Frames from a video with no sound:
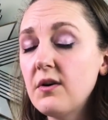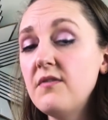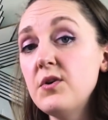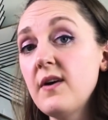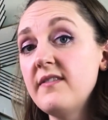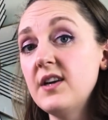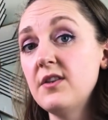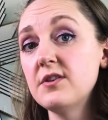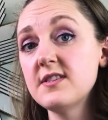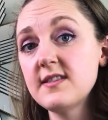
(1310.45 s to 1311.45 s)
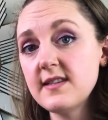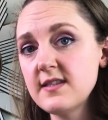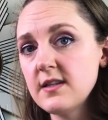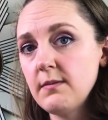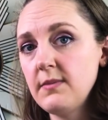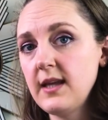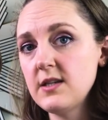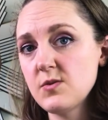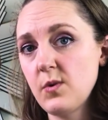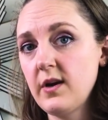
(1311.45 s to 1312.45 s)
or if you have another system
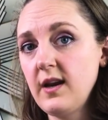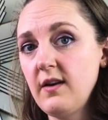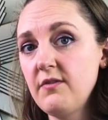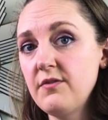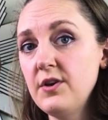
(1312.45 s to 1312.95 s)
that is working